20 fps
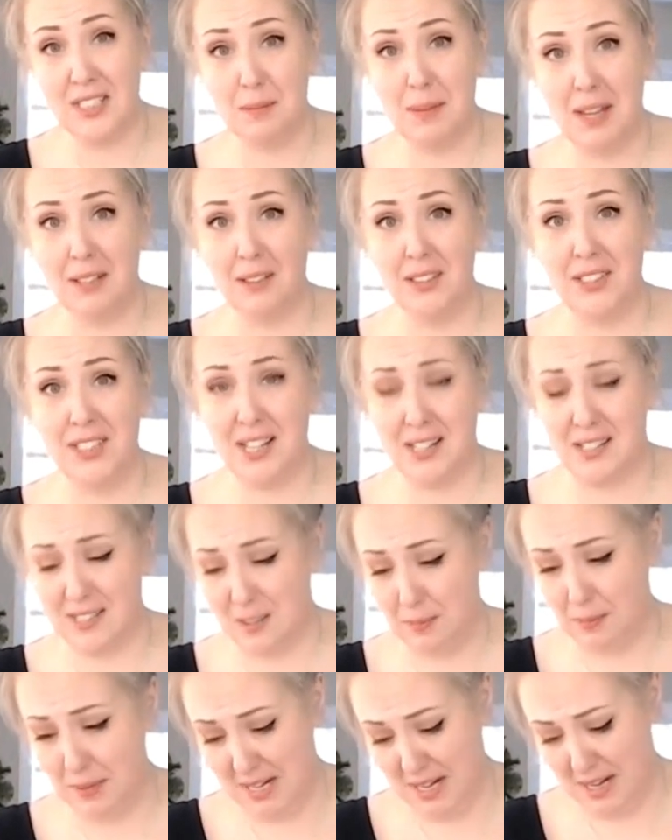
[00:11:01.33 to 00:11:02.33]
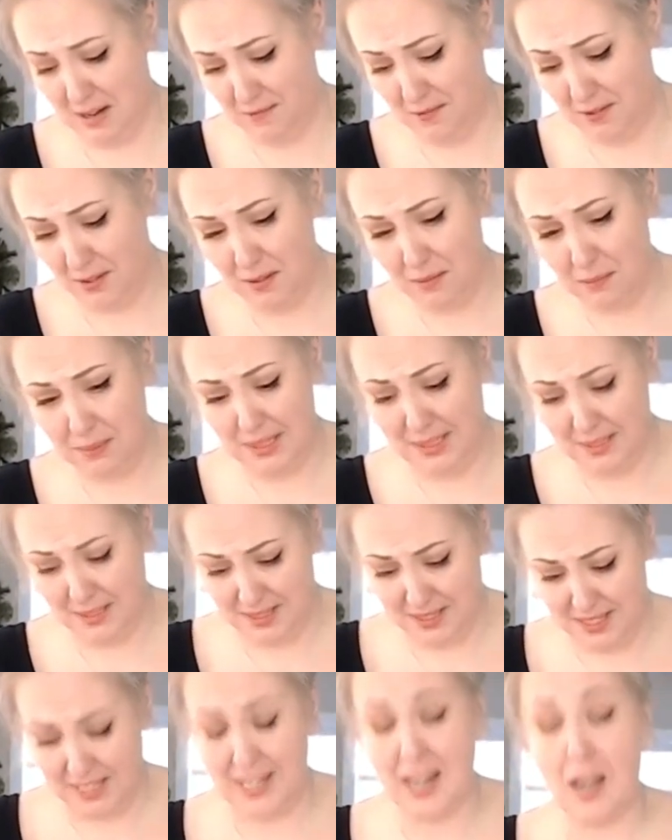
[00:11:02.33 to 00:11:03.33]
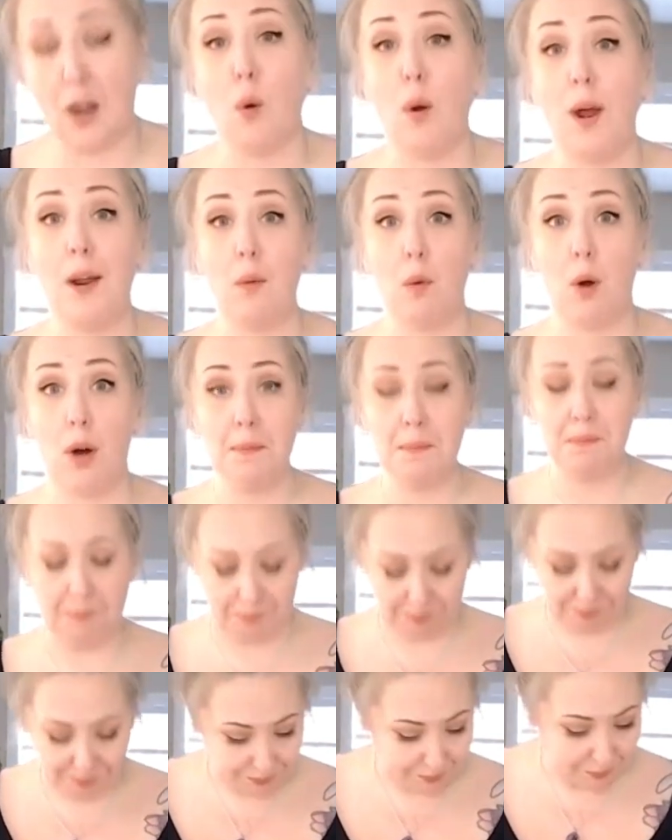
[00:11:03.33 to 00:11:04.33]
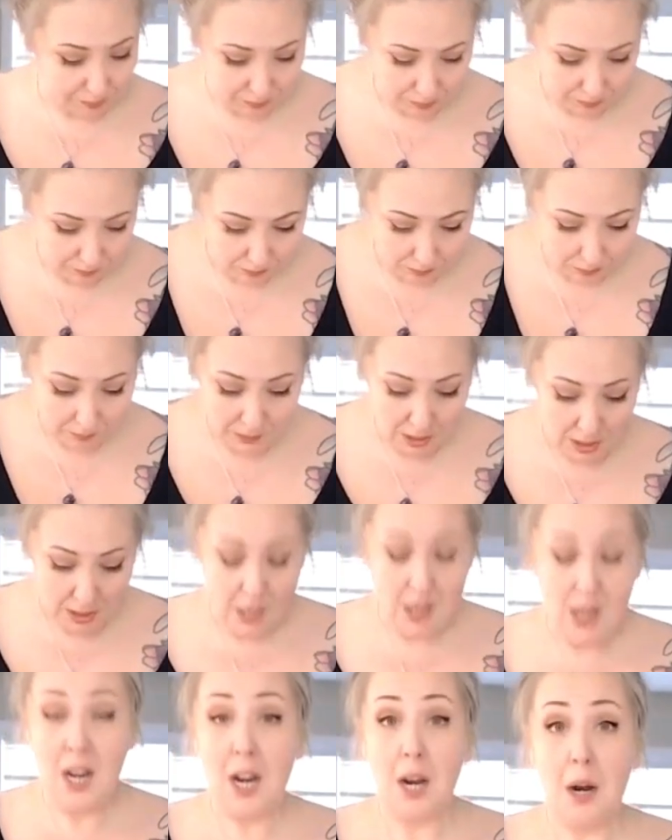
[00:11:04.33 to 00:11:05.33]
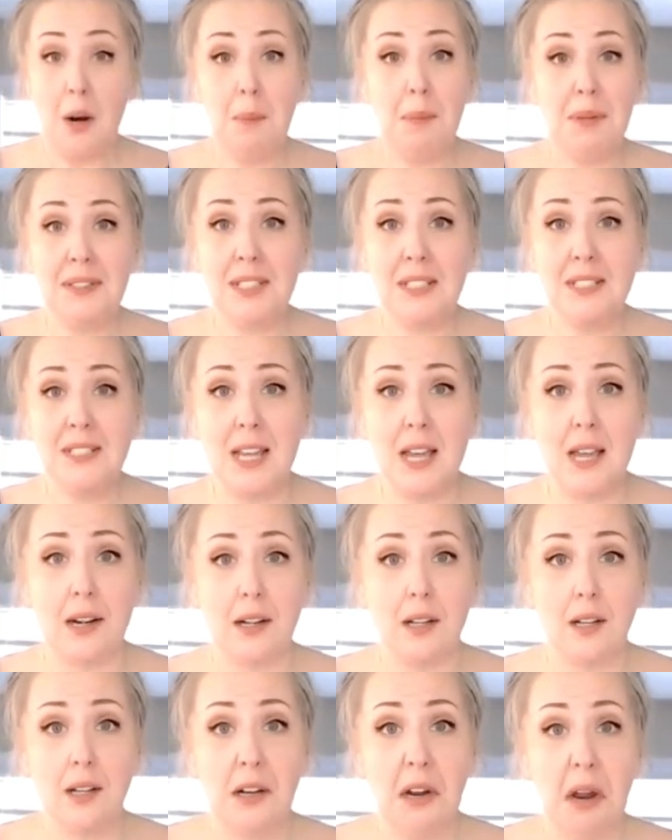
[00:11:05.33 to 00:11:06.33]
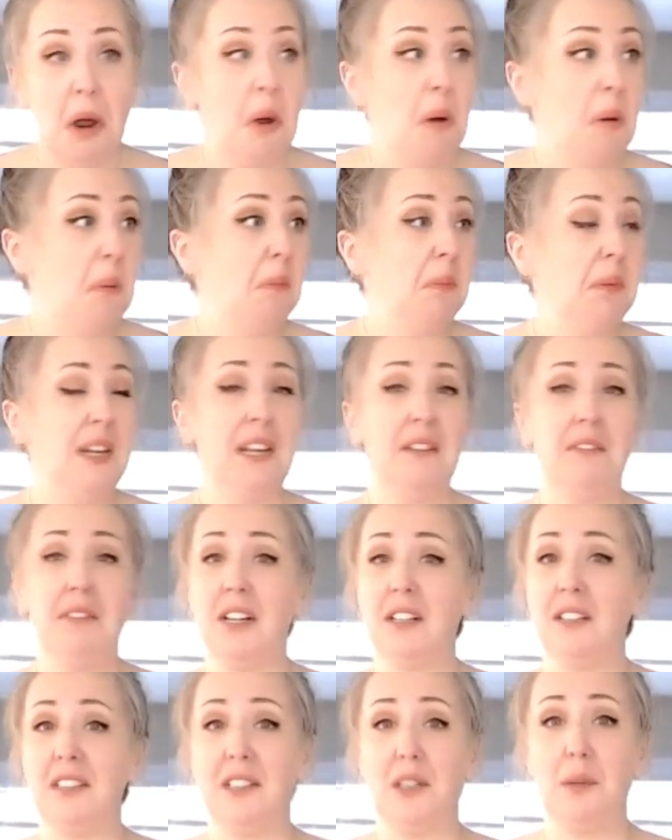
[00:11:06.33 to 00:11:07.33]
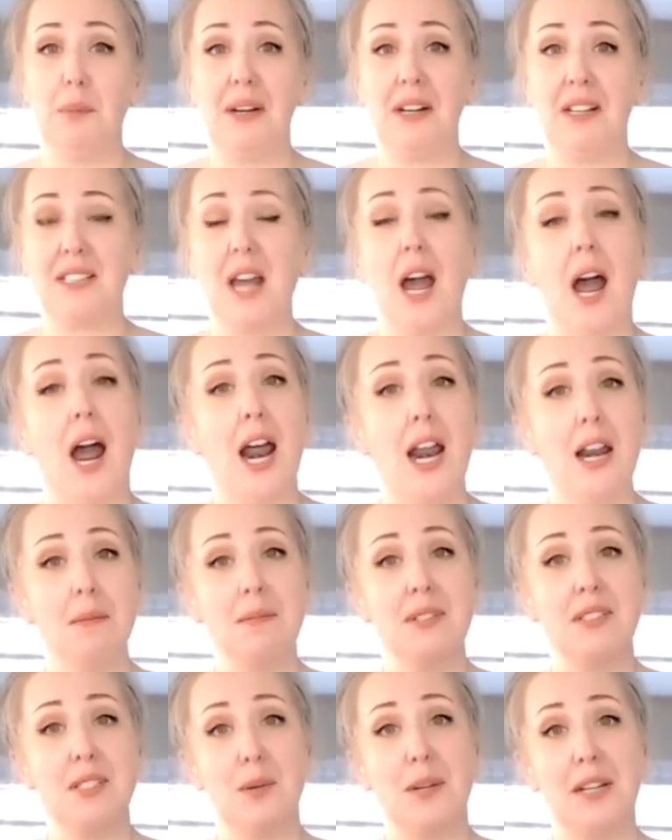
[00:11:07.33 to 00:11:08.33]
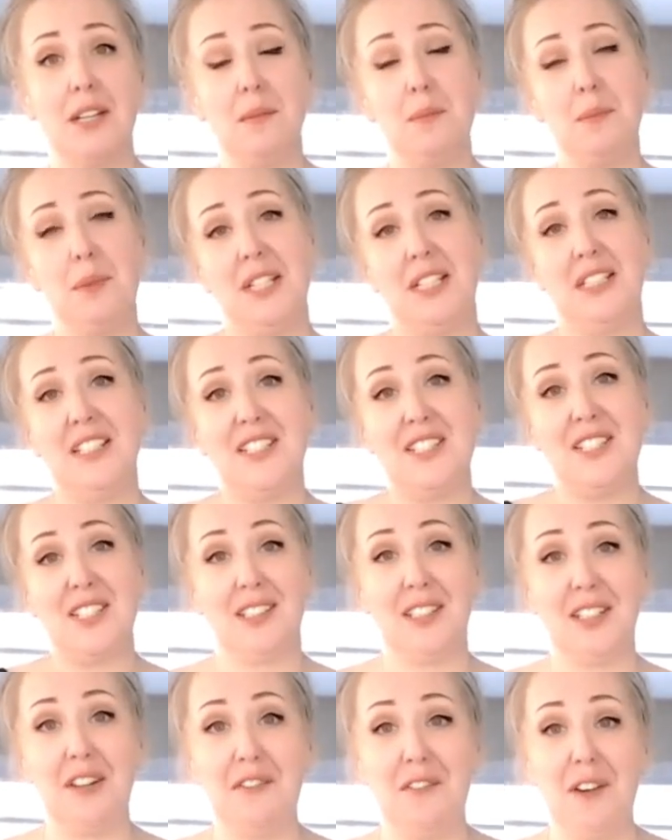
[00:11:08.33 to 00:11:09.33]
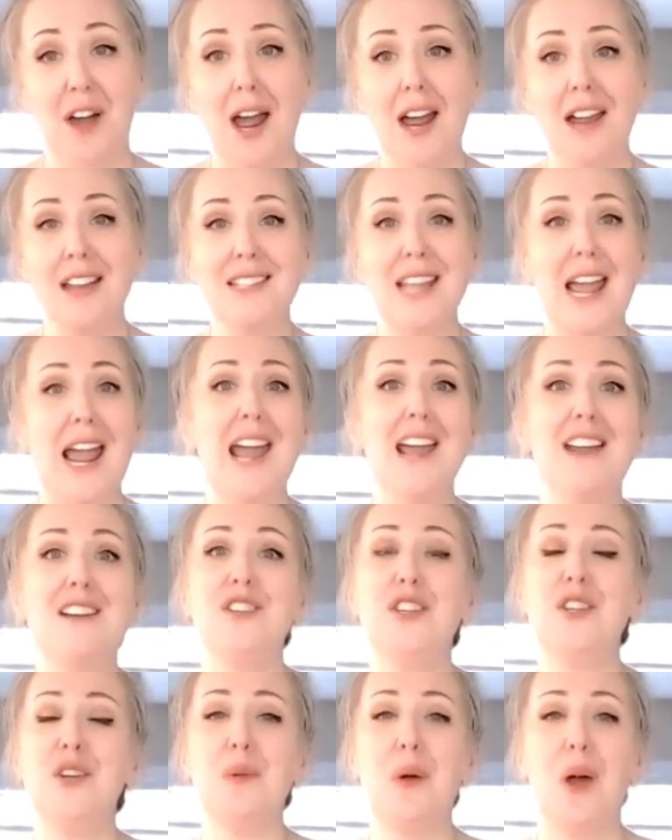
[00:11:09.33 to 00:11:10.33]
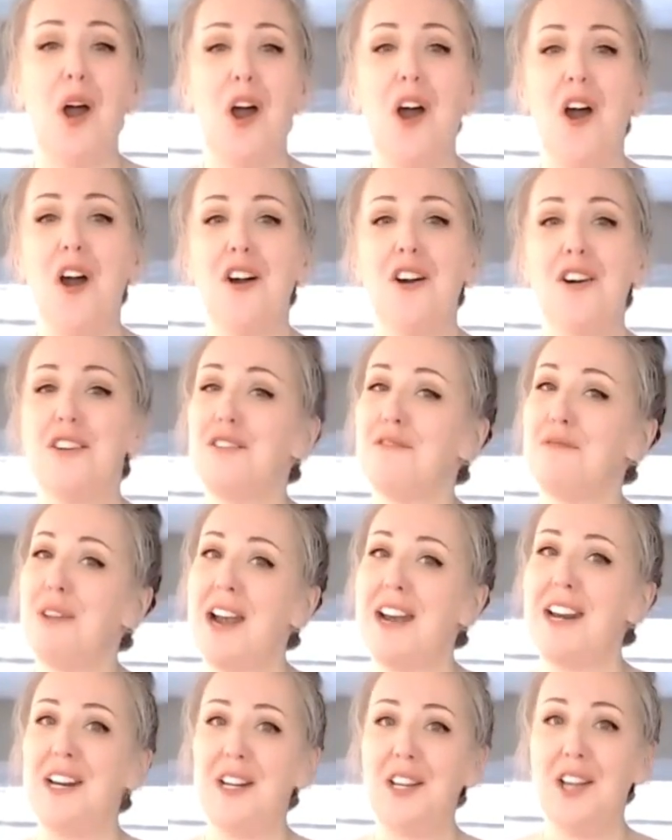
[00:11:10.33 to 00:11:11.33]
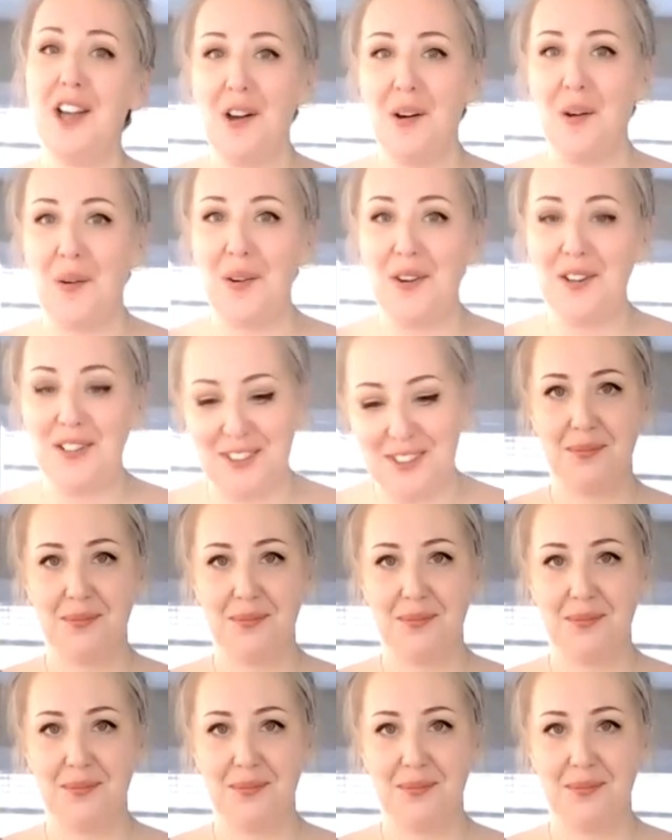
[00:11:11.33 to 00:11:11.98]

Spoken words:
these metal tins, be careful because they get quite warm. But that's it. Give it a little bit of time so it completely solidifies and you are ready to go.